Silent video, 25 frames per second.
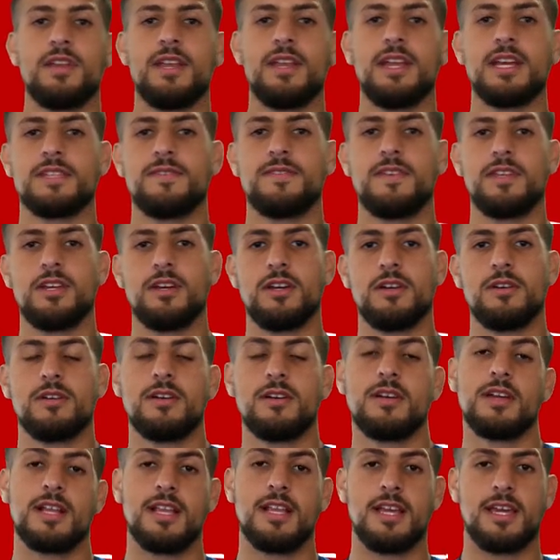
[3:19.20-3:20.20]
for the next
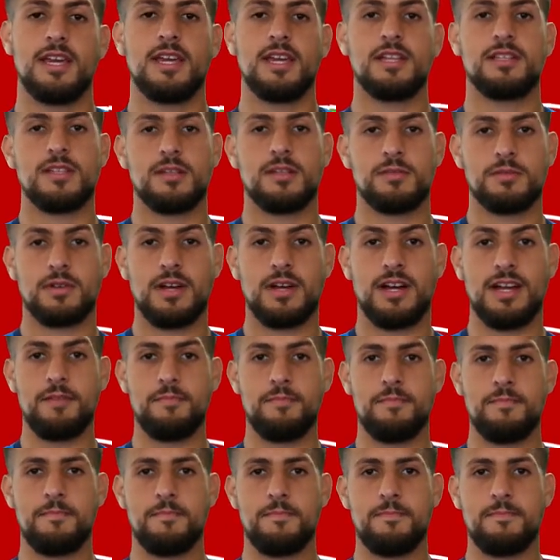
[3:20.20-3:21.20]
video. Click here to
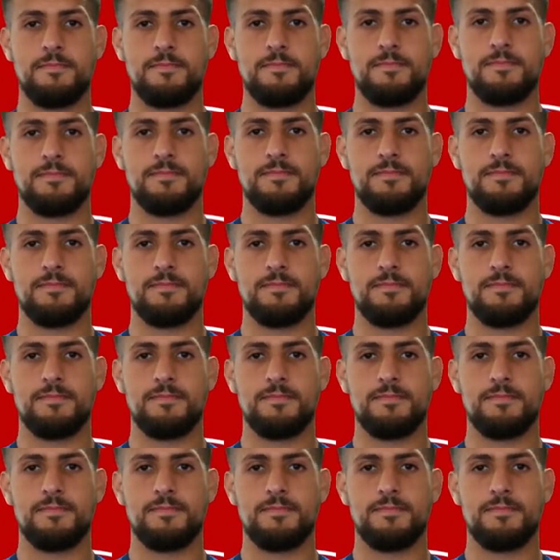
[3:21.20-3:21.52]
subscribe.